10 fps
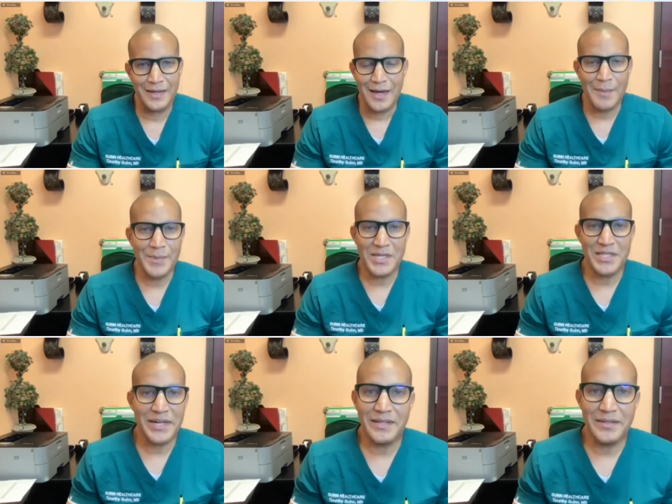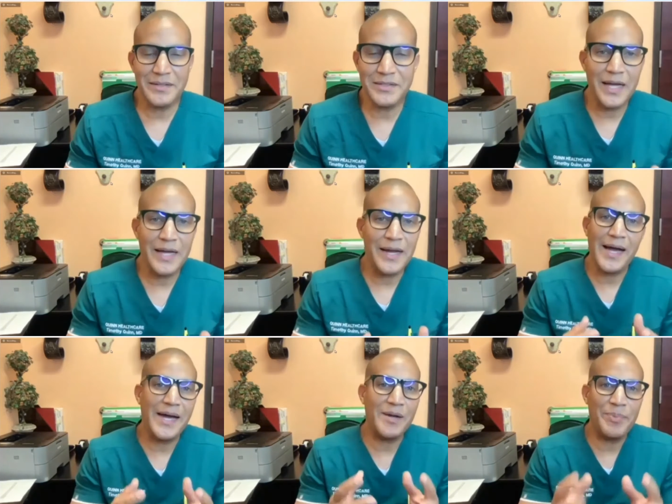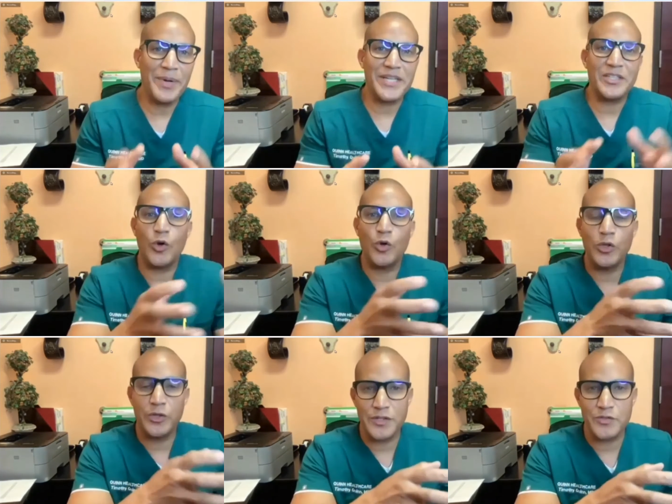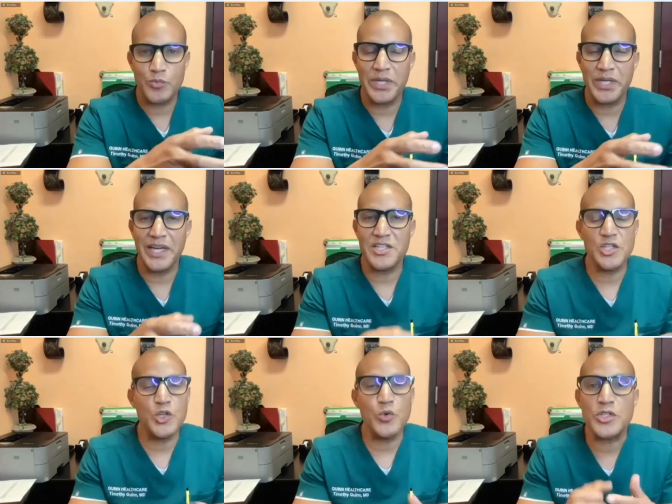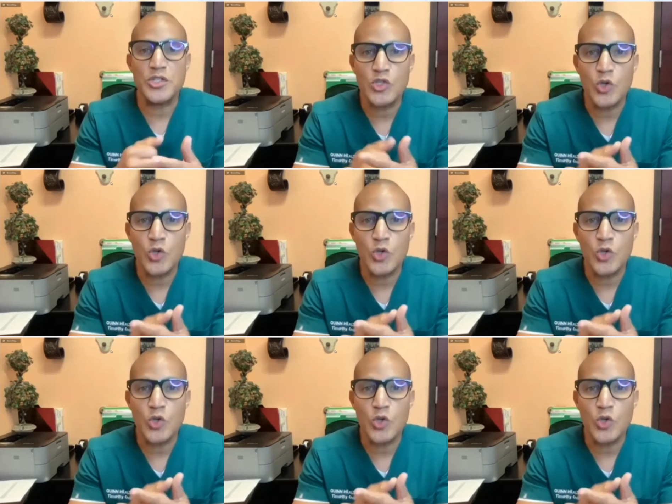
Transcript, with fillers: I mean, Jade, it's like I had a patient earlier this week, and she was so